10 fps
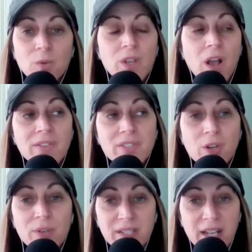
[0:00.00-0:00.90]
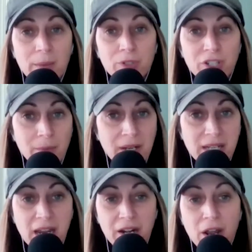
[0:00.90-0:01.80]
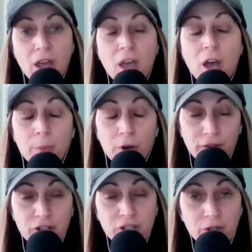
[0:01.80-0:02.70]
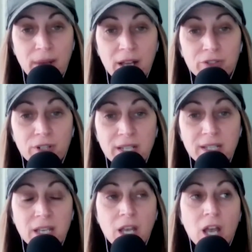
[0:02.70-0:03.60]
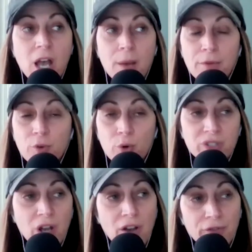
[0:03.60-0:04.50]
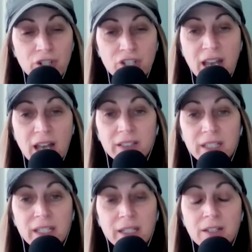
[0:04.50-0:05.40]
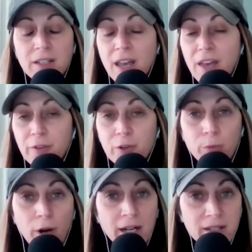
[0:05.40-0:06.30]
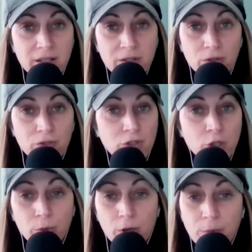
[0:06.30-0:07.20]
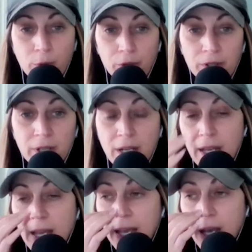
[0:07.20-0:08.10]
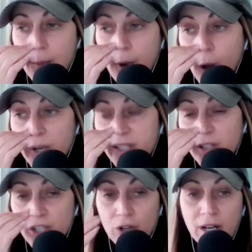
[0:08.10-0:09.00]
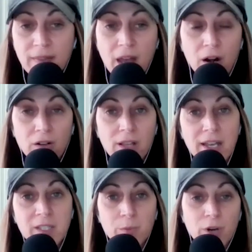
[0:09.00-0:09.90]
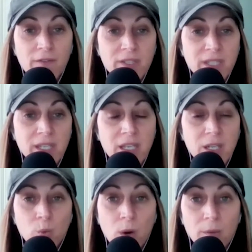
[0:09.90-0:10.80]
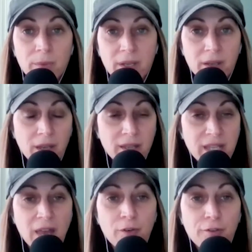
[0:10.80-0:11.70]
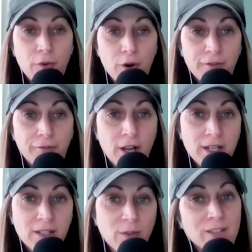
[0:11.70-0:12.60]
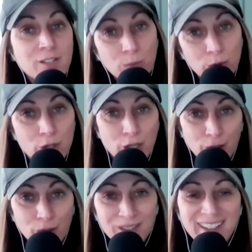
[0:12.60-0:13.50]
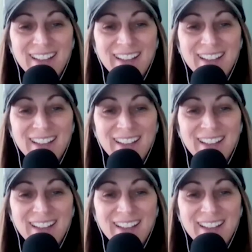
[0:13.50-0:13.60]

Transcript: We also establish and maintain professional boundaries. Of course, confidentiality, ethical practices are super important. Always ensuring that our clients' privacy and well-being is at the forefront. So that's number two.